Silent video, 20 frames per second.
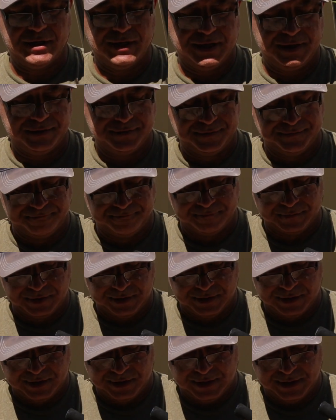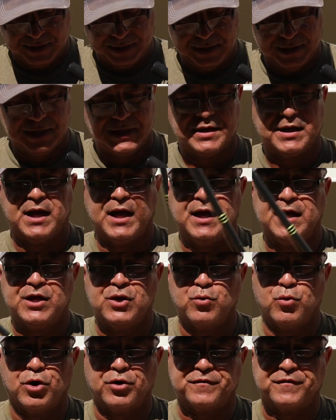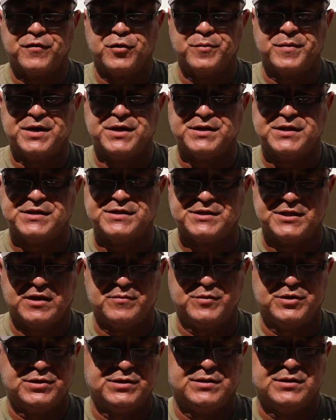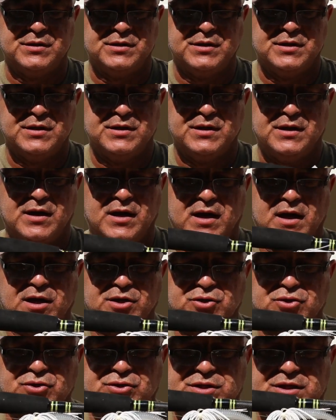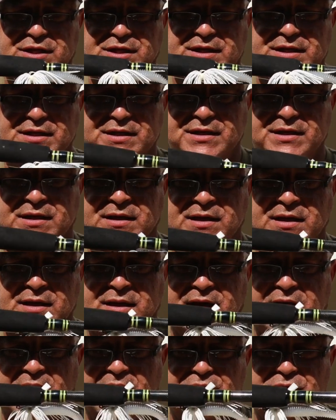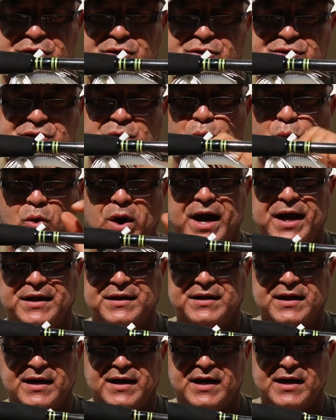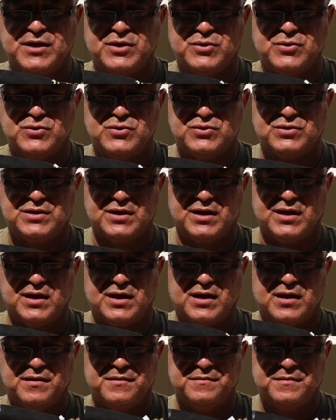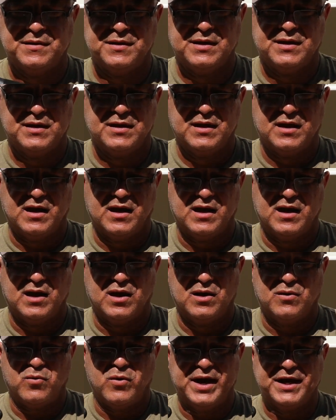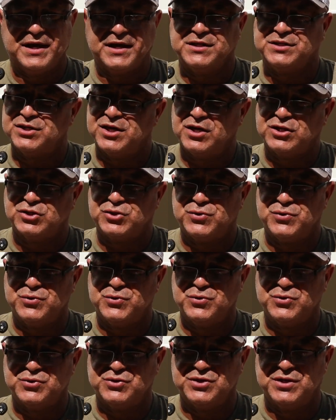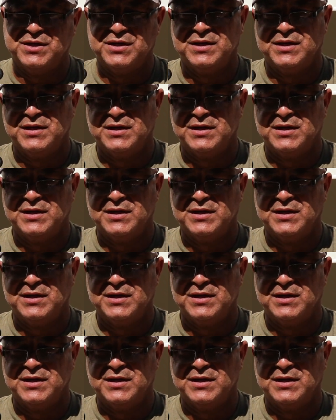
on it, and it worked for me this summer. Usually I use the white, and I use the white and chartreuse